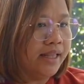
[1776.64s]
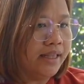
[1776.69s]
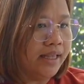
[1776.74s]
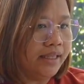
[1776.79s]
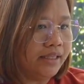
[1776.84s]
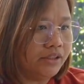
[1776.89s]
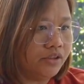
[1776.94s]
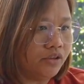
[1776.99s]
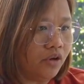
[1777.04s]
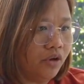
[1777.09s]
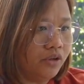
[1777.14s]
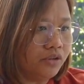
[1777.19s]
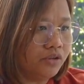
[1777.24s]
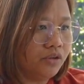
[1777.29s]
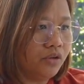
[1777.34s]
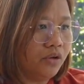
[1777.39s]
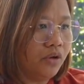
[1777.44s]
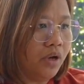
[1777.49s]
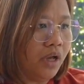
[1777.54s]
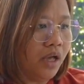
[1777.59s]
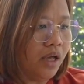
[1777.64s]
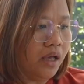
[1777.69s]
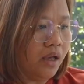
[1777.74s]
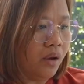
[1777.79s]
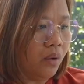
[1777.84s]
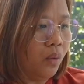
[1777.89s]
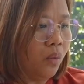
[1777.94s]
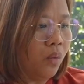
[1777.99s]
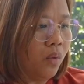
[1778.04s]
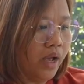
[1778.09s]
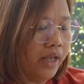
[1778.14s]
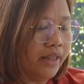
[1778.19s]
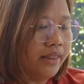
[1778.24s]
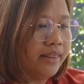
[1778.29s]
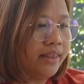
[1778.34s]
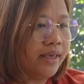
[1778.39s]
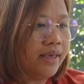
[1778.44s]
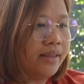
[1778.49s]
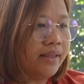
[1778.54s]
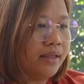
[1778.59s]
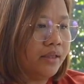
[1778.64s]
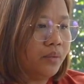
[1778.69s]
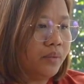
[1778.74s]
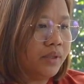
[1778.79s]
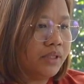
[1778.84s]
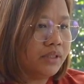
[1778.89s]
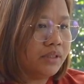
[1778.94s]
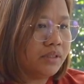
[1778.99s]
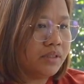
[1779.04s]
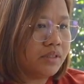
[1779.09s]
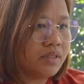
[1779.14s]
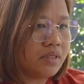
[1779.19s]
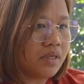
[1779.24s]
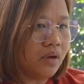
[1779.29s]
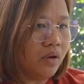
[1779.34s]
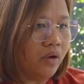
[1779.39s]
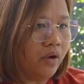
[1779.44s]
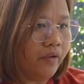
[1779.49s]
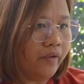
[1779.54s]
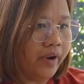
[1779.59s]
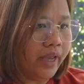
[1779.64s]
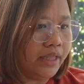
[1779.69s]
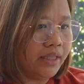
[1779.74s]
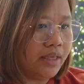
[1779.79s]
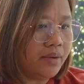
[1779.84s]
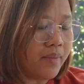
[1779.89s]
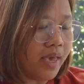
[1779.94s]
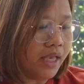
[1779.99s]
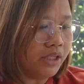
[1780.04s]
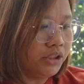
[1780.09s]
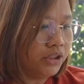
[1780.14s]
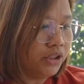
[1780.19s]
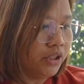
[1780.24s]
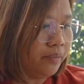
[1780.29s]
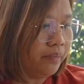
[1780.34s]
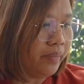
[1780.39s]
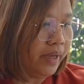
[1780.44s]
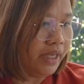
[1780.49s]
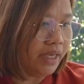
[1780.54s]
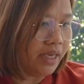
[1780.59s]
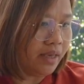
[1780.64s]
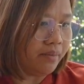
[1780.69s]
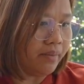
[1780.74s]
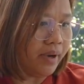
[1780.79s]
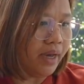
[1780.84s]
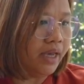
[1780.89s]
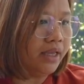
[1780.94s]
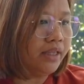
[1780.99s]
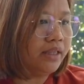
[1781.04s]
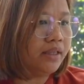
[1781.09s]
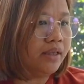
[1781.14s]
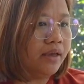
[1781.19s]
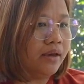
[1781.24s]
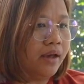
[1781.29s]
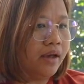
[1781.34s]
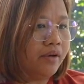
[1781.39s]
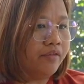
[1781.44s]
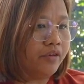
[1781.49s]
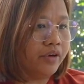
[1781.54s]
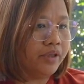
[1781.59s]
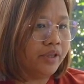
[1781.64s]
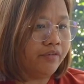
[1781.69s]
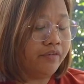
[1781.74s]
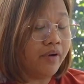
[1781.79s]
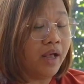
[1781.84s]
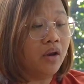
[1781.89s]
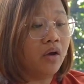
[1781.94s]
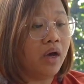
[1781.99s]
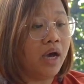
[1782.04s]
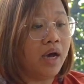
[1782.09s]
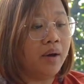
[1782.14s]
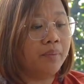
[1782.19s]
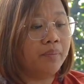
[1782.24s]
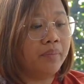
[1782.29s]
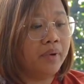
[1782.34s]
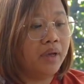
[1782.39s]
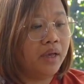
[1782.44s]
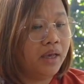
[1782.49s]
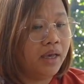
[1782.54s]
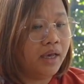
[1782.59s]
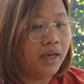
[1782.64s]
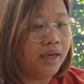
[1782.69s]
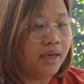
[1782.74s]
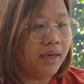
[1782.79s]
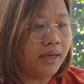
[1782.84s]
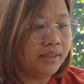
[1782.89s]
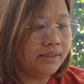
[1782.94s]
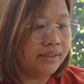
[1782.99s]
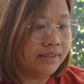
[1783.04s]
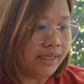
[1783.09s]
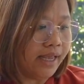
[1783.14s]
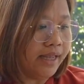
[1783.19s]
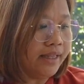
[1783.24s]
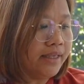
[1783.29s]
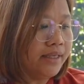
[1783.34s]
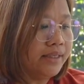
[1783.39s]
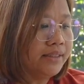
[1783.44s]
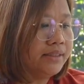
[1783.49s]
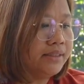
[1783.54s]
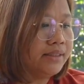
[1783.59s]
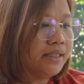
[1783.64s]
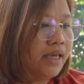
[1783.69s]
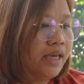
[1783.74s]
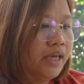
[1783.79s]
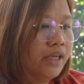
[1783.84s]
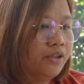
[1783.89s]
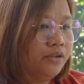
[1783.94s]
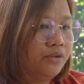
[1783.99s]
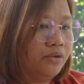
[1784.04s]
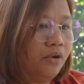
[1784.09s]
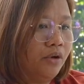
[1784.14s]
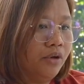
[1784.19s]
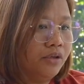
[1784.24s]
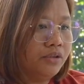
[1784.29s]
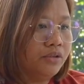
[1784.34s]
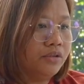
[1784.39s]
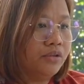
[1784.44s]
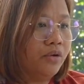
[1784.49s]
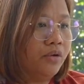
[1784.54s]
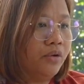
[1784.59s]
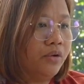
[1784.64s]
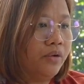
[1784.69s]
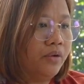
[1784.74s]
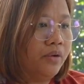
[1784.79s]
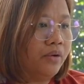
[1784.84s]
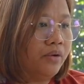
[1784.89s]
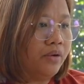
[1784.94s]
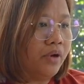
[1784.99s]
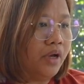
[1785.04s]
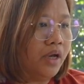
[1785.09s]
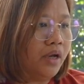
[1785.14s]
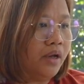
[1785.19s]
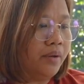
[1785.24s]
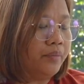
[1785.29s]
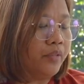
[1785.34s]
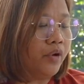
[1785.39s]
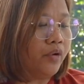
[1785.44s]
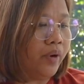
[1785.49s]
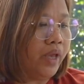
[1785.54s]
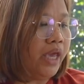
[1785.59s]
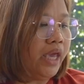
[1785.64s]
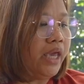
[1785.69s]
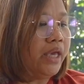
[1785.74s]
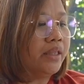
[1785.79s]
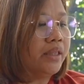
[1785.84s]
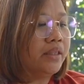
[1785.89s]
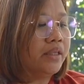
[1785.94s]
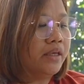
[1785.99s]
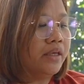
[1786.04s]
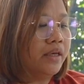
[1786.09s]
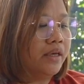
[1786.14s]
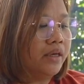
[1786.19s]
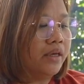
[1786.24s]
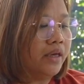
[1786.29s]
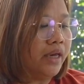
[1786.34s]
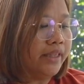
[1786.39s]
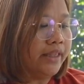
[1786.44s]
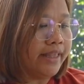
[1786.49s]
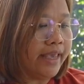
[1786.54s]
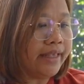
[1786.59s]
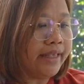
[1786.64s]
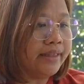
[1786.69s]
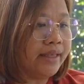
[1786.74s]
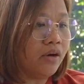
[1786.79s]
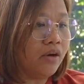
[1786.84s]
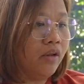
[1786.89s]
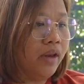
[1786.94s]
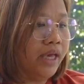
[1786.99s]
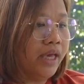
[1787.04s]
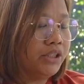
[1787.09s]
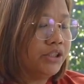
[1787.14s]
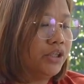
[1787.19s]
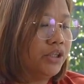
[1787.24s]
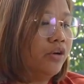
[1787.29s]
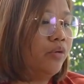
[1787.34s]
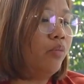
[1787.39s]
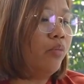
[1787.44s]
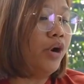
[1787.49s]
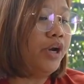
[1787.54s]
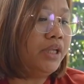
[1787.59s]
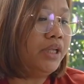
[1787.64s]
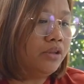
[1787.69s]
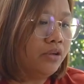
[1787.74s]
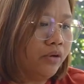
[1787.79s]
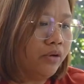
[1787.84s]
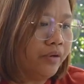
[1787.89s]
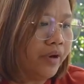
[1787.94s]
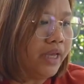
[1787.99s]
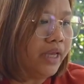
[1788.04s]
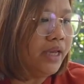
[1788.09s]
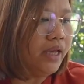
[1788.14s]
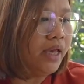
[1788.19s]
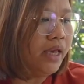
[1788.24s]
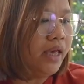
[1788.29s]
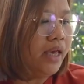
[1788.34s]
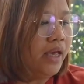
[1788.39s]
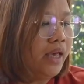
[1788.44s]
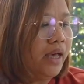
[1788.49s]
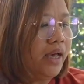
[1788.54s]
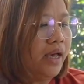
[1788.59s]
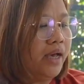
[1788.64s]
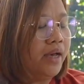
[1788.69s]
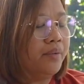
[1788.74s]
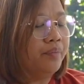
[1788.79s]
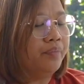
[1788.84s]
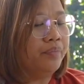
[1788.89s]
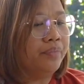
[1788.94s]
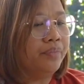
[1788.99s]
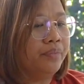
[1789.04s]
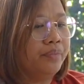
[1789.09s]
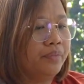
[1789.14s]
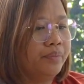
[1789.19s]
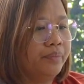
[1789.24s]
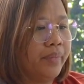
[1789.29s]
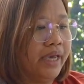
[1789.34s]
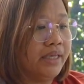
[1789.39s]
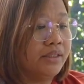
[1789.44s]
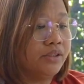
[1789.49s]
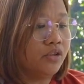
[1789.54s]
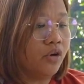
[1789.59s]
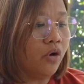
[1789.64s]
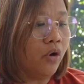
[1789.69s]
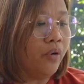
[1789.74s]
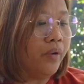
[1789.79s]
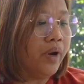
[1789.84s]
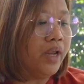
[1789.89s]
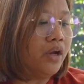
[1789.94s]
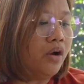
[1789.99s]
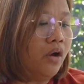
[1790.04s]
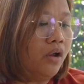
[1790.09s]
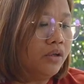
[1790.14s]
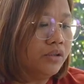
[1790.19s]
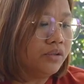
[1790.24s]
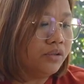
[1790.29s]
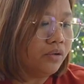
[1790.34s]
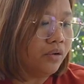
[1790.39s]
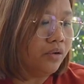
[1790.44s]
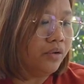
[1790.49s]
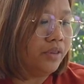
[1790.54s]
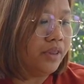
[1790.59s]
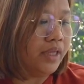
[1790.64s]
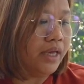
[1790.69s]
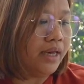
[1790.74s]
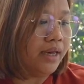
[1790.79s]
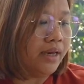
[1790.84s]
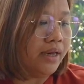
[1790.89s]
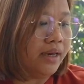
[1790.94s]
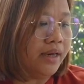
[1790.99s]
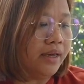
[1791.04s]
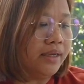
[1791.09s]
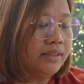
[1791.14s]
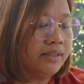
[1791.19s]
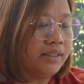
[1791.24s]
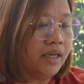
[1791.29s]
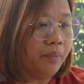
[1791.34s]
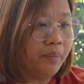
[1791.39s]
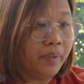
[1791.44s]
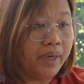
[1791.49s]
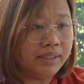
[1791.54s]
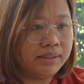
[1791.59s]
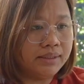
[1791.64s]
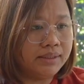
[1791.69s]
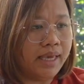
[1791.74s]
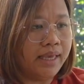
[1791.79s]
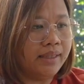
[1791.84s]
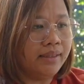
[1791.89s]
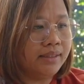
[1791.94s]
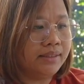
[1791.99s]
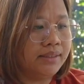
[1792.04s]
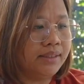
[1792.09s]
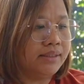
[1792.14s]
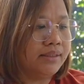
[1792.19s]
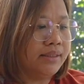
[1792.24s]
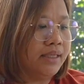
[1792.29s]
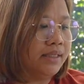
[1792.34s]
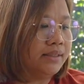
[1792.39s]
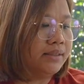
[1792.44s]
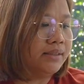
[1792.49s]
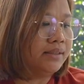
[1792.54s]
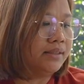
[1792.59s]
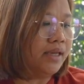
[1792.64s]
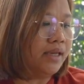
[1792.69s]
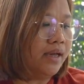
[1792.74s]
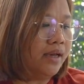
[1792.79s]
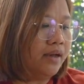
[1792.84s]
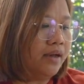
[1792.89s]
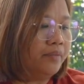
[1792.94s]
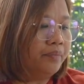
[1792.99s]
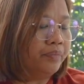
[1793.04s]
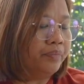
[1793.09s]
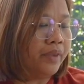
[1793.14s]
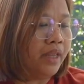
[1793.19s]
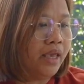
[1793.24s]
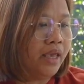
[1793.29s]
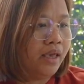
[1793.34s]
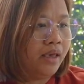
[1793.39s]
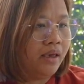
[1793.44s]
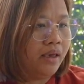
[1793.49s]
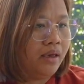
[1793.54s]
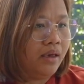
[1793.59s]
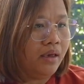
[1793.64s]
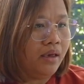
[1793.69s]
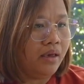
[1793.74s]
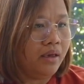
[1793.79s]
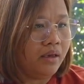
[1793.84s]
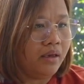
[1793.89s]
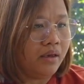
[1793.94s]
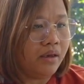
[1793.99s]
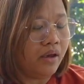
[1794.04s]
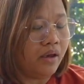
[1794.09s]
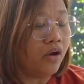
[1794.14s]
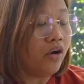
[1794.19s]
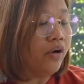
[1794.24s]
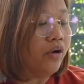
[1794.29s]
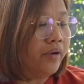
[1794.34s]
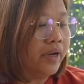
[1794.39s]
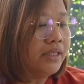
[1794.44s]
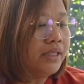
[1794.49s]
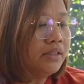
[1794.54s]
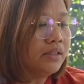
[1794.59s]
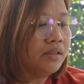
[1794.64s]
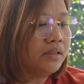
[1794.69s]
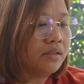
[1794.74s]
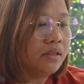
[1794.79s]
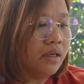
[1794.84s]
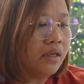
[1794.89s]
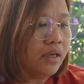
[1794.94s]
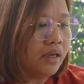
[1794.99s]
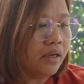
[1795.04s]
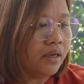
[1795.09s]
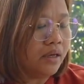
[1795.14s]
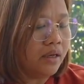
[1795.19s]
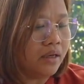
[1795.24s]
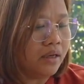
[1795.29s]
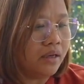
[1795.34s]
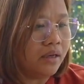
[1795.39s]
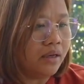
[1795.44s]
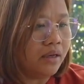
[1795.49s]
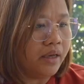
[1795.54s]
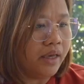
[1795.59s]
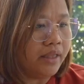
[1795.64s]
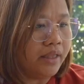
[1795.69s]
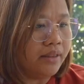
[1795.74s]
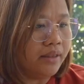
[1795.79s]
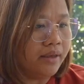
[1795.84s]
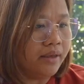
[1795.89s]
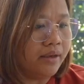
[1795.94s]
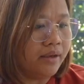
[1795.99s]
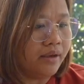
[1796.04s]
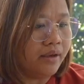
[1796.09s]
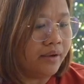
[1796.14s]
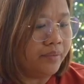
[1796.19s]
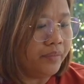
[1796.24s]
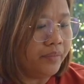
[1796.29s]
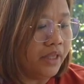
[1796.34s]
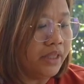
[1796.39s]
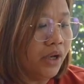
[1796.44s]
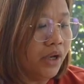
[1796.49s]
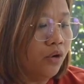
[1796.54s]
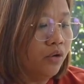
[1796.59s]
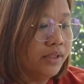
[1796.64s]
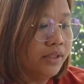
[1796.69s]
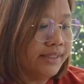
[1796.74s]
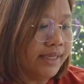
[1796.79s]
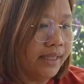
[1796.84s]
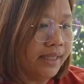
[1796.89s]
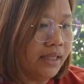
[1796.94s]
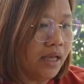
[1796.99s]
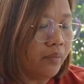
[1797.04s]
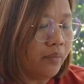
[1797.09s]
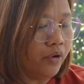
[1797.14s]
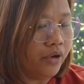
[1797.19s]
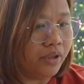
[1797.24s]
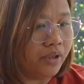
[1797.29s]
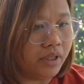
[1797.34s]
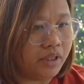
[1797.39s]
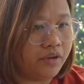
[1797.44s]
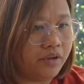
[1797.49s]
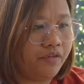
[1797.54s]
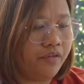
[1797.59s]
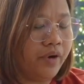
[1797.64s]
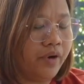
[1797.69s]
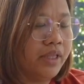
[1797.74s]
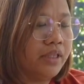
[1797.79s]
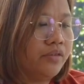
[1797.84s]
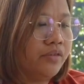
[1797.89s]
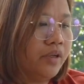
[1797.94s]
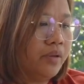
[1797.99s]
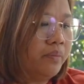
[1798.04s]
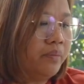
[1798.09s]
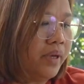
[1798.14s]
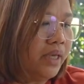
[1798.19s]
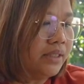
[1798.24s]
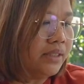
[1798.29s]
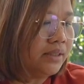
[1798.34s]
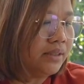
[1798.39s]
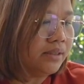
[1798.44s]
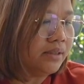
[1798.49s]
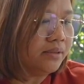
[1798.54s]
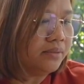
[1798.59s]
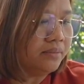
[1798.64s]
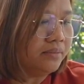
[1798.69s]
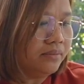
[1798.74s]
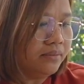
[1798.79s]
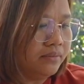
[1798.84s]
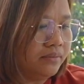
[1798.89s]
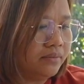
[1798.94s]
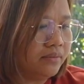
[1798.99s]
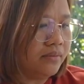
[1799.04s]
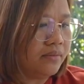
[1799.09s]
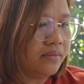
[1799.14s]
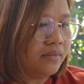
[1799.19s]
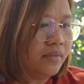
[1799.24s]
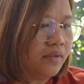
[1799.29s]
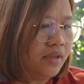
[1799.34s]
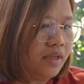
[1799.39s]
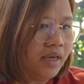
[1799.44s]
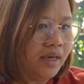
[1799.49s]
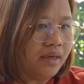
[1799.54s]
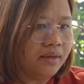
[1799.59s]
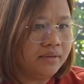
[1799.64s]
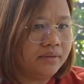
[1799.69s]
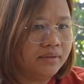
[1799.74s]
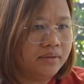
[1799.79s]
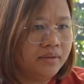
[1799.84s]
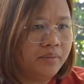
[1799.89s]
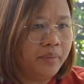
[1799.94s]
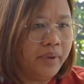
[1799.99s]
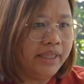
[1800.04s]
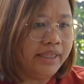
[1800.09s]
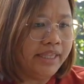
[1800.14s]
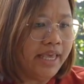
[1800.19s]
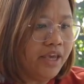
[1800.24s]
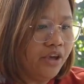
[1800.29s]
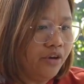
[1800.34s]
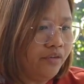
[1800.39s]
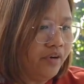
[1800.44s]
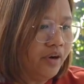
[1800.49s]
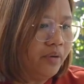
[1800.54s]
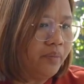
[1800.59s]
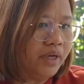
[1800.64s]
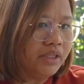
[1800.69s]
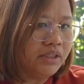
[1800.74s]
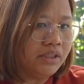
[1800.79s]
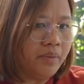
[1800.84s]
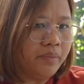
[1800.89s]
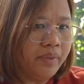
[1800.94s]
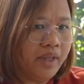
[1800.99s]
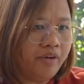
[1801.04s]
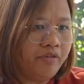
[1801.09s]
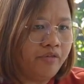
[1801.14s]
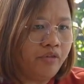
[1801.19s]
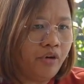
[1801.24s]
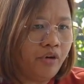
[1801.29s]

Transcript: that is also uh, one thing that was already mentioned by Emad uh, for the follow-up uh, studies to also um, create uh, a data collection or monitoring um, by scoring also the insect pests and diseases um, uh, occurrence uh, in the in the whole setup, in the different treatments. Yeah. But thank you very much, Samnang,